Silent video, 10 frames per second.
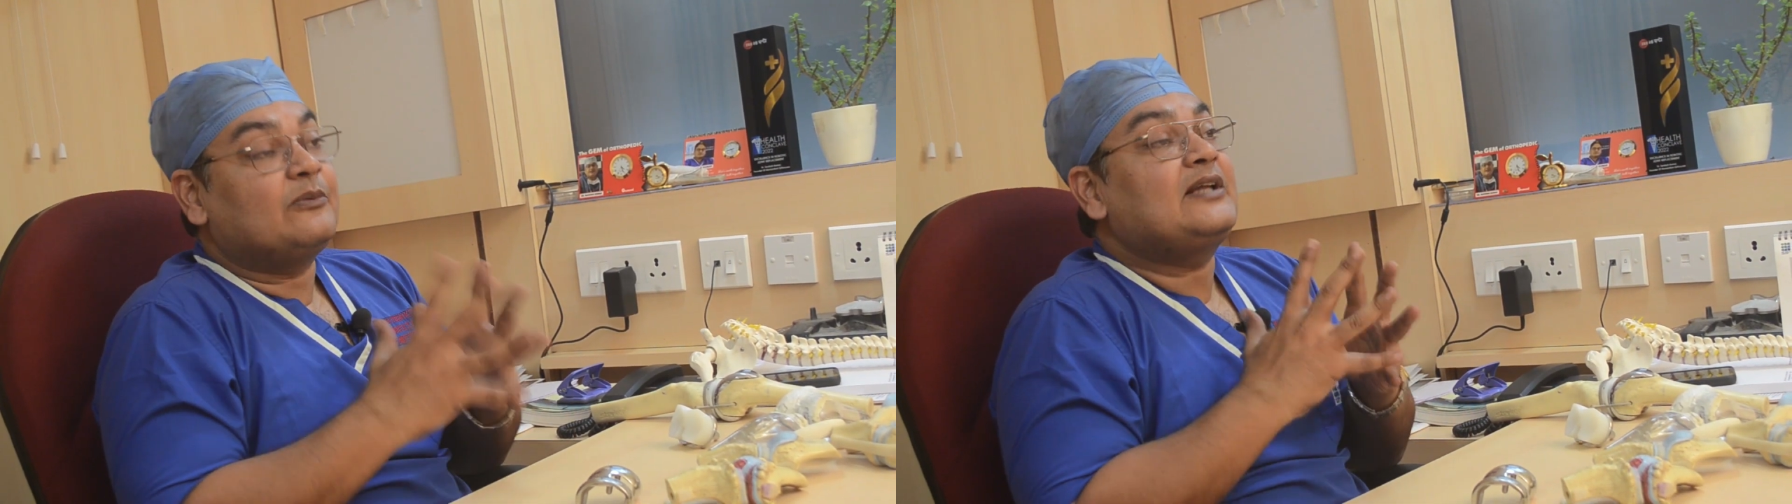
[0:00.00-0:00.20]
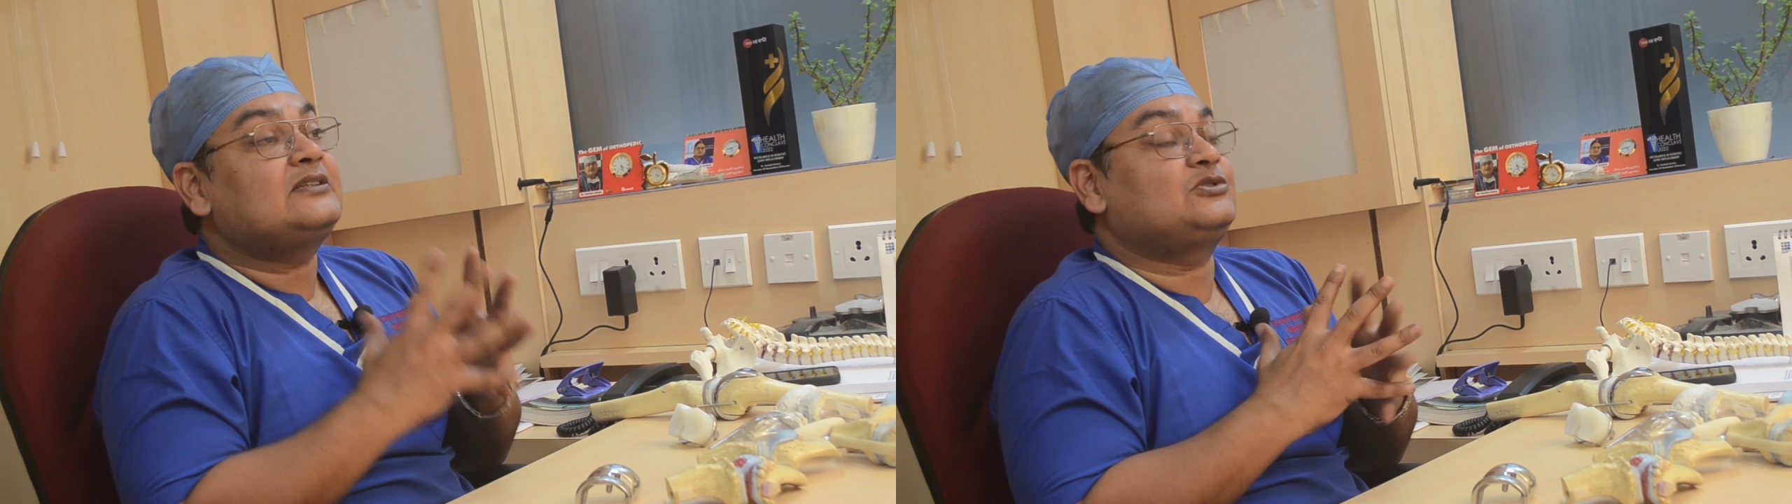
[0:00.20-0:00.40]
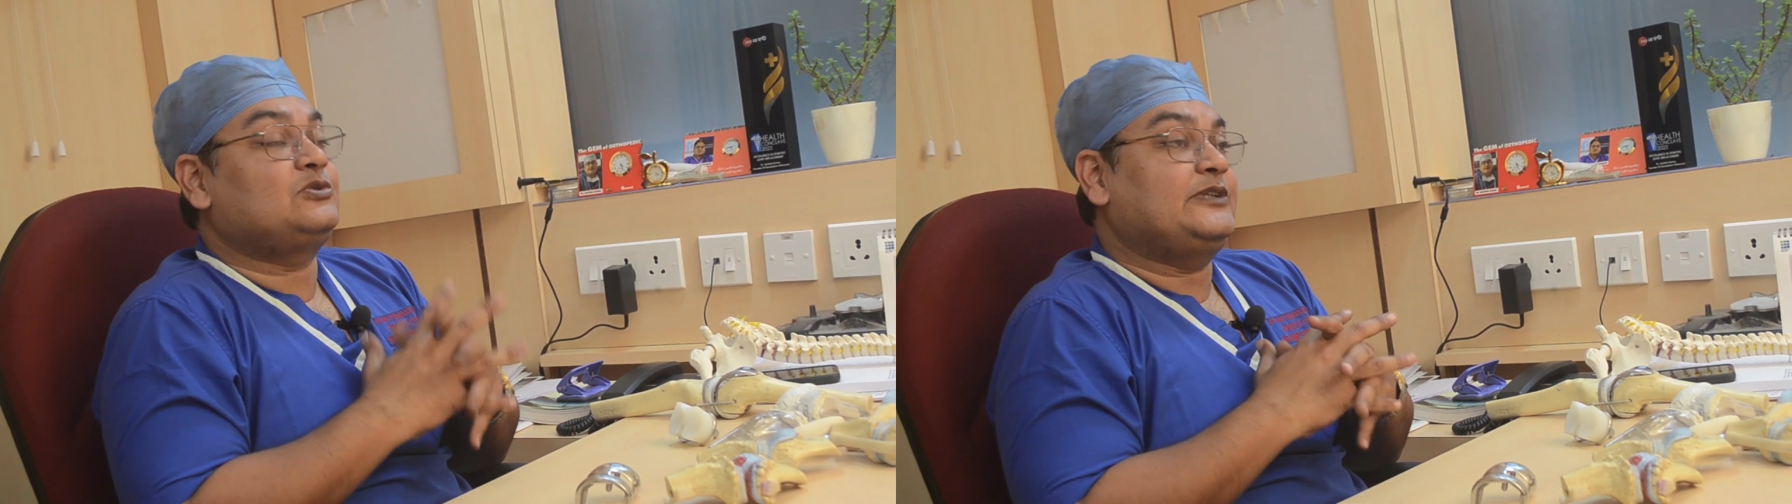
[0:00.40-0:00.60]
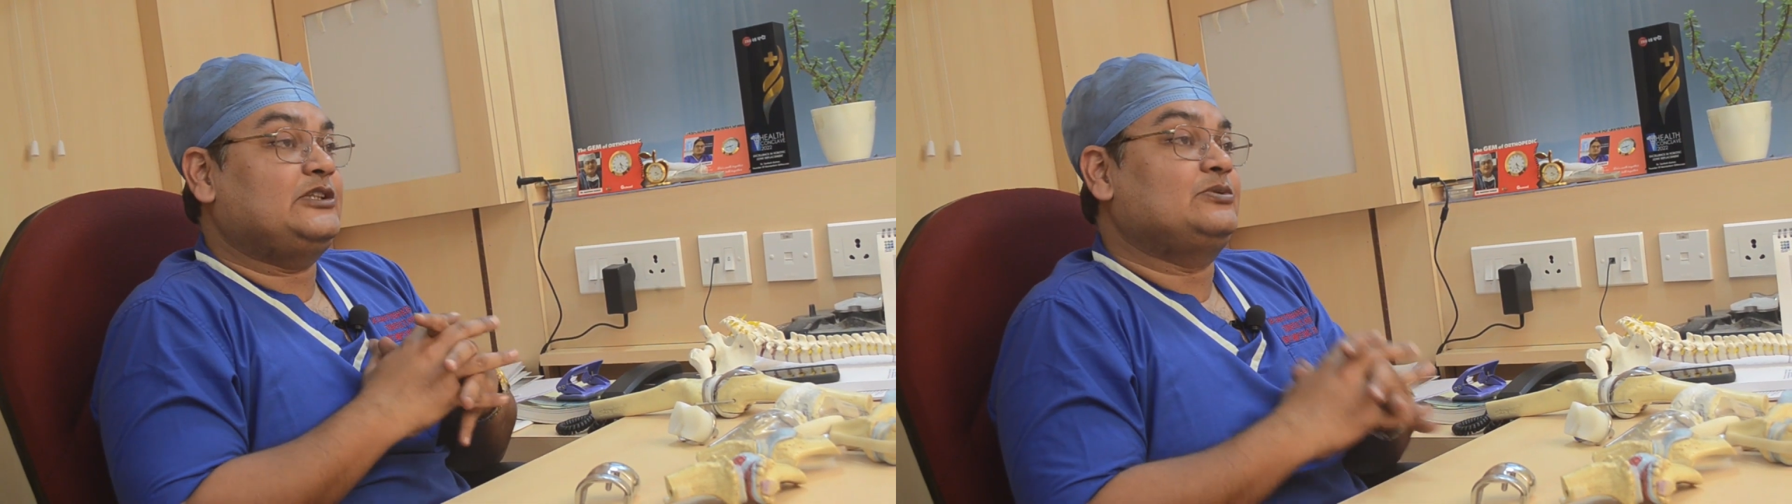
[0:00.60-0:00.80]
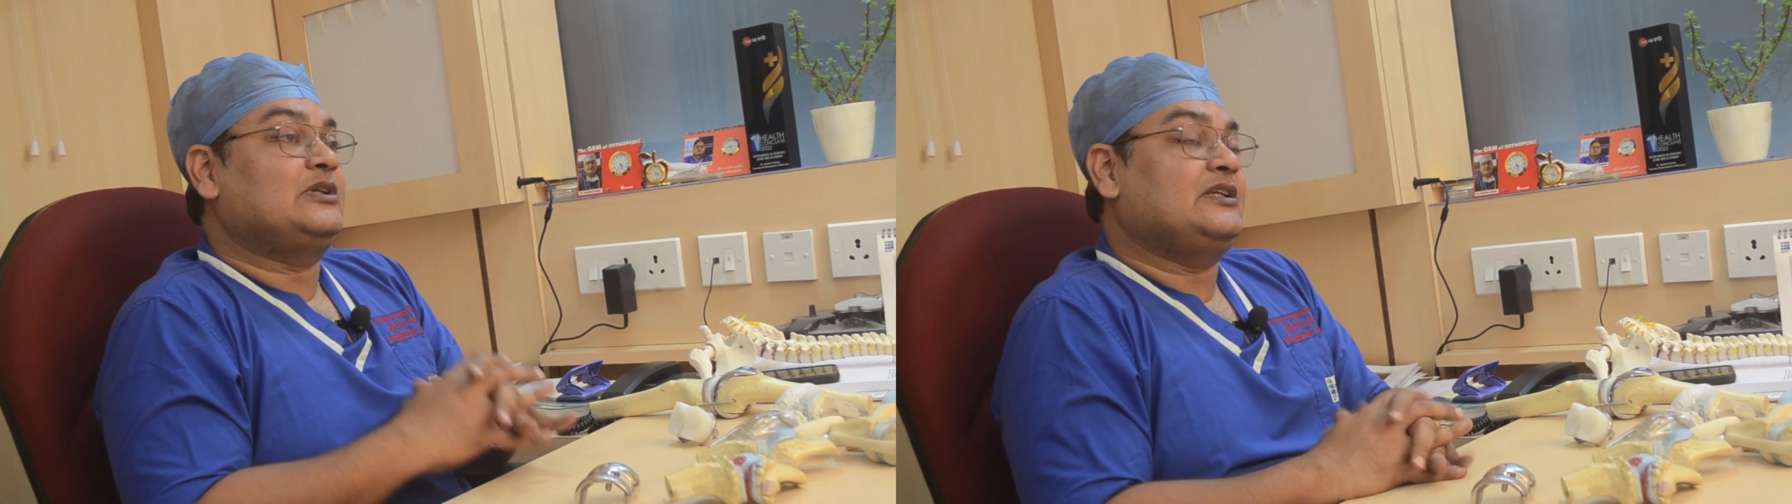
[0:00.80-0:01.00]
When should we
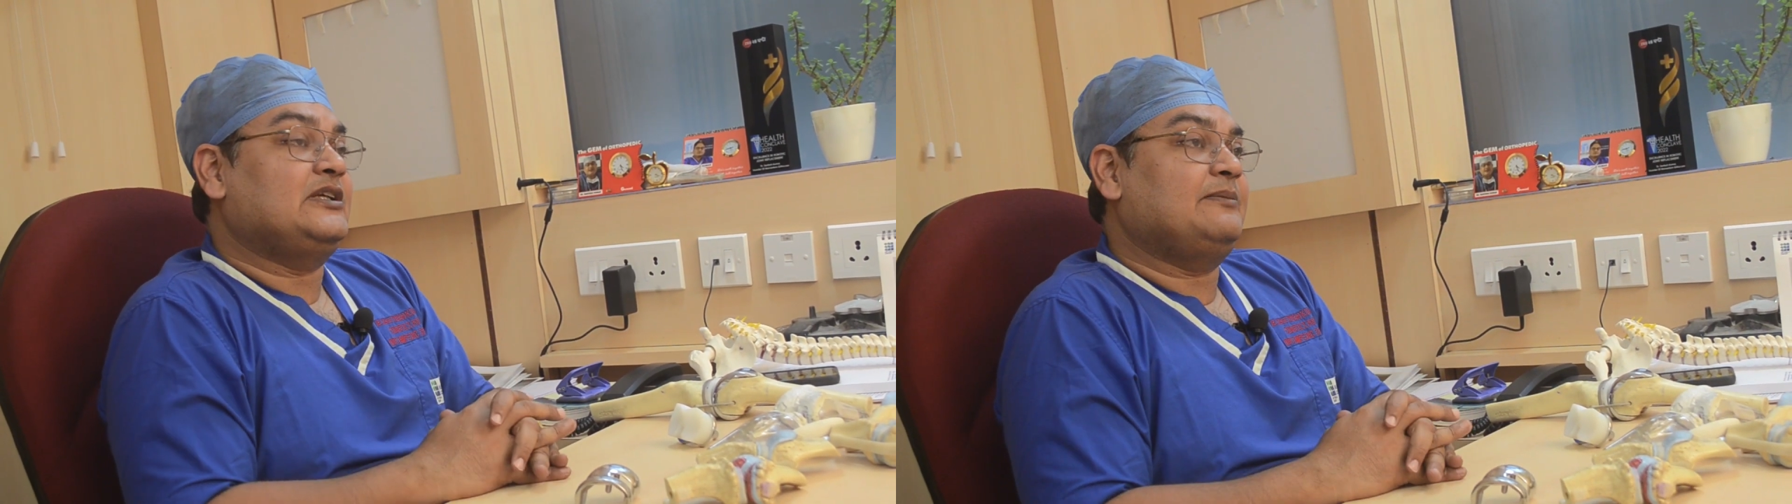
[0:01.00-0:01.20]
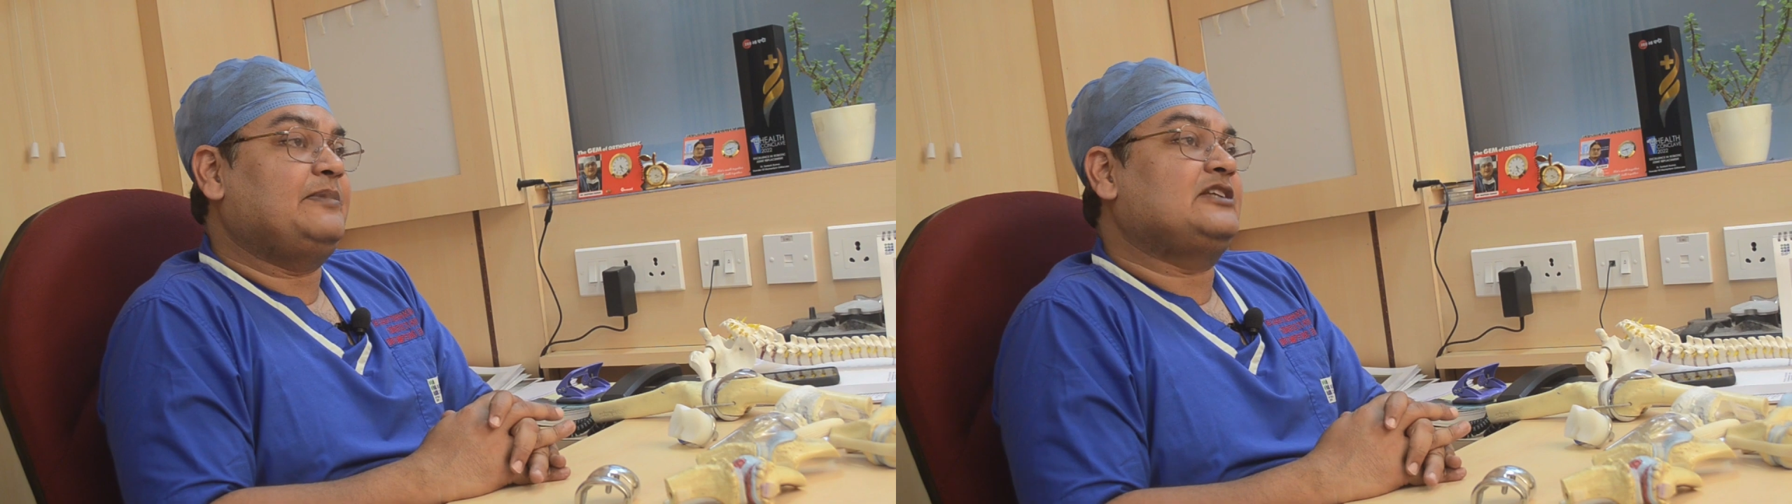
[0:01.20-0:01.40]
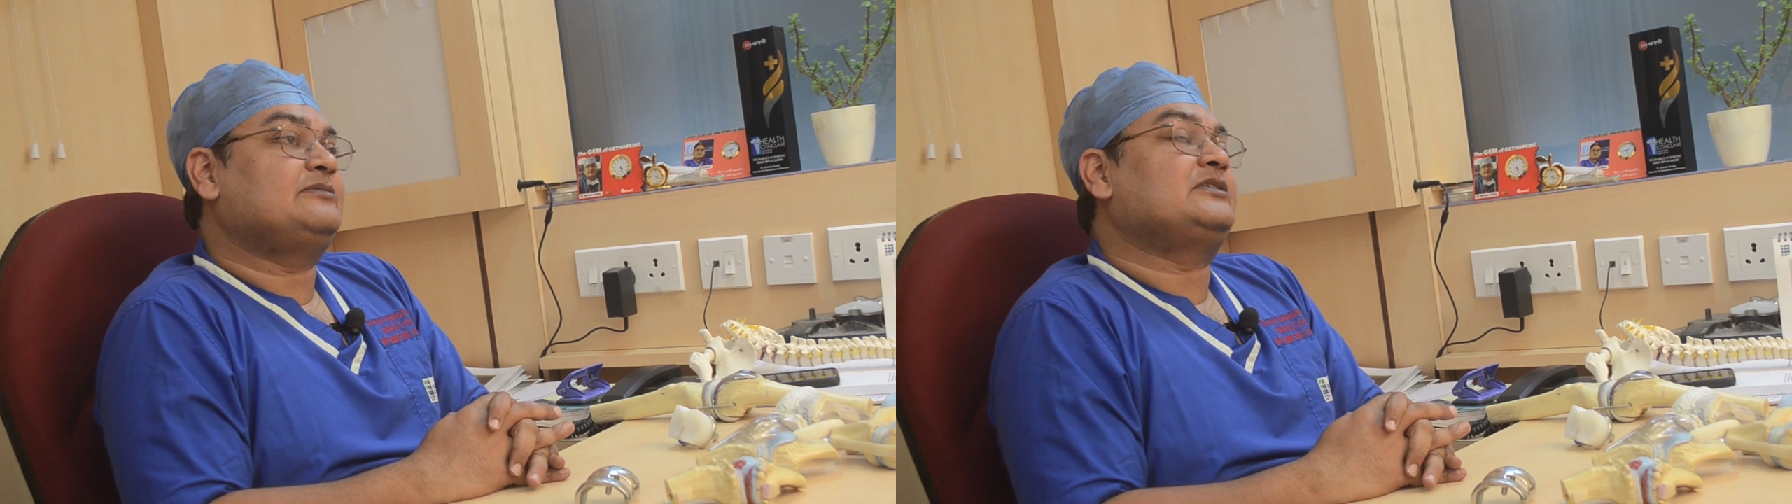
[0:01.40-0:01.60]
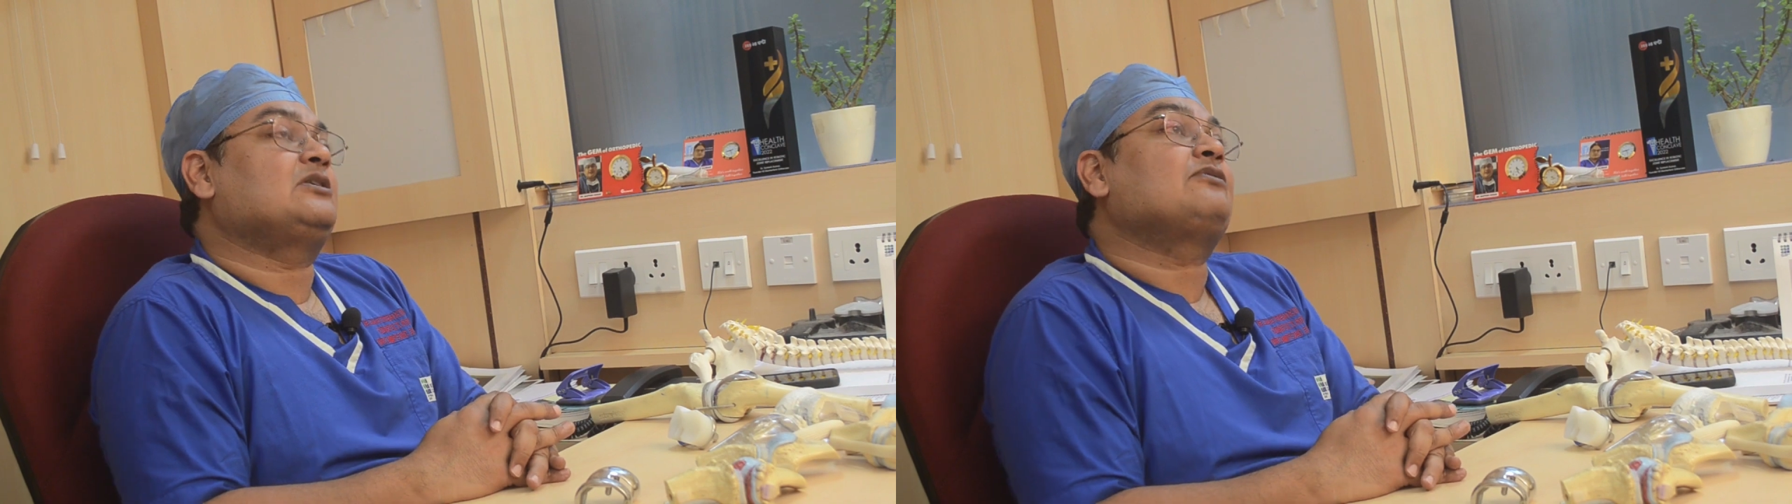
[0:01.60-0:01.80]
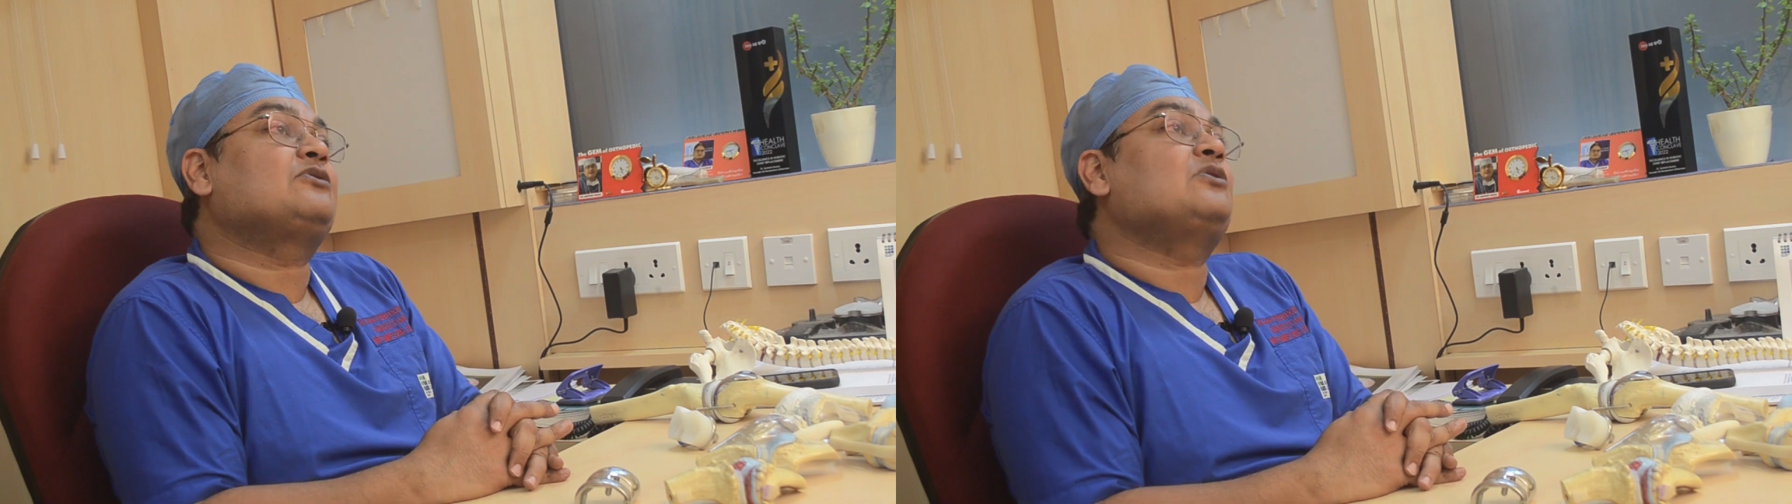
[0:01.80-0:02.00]
do the knee replacement?
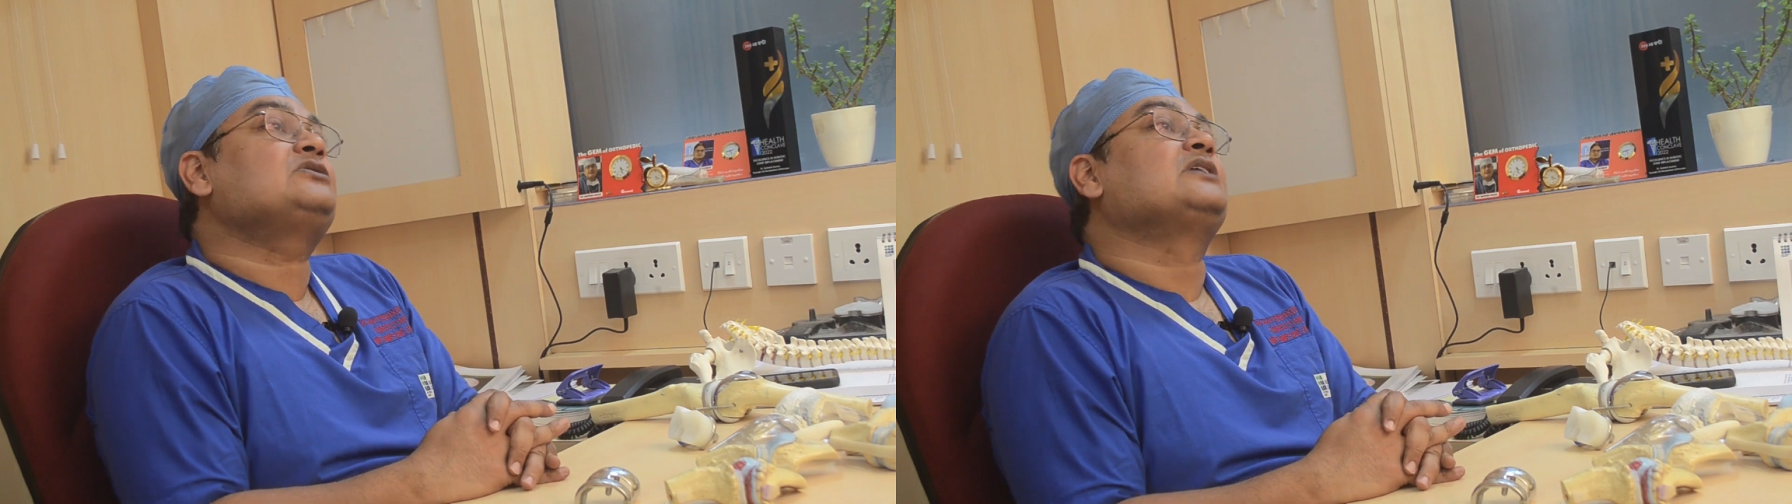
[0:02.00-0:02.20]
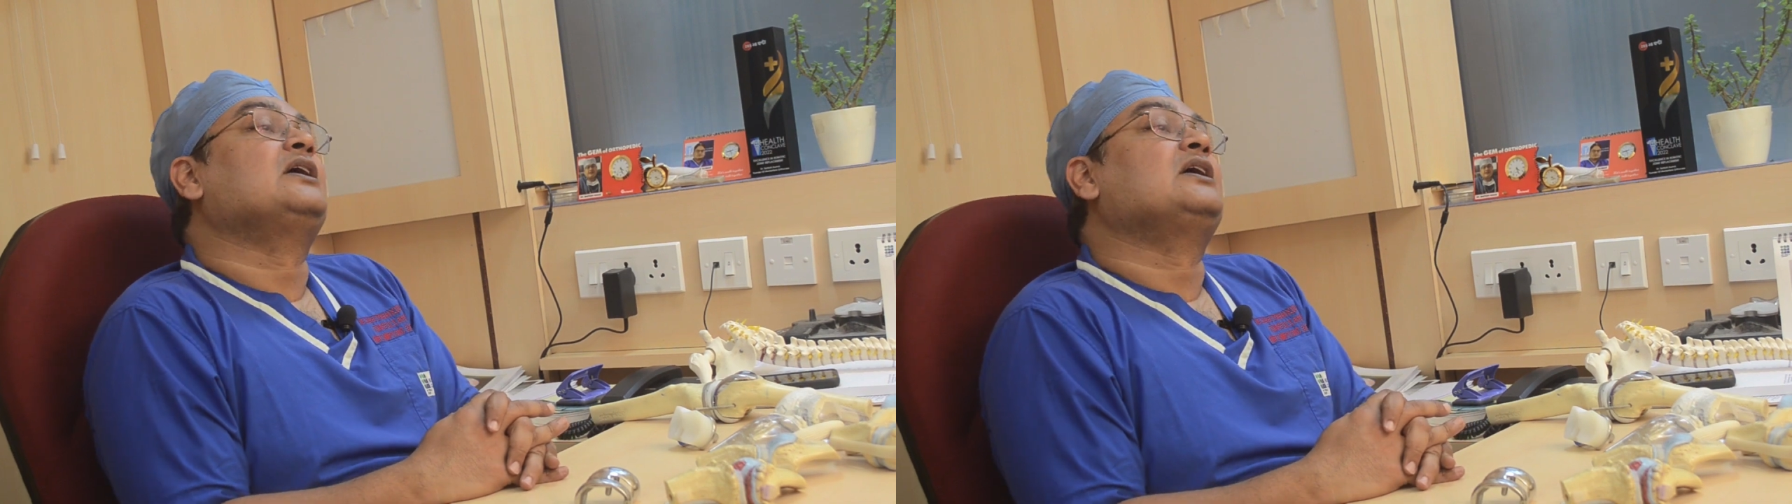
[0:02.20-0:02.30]
Of course,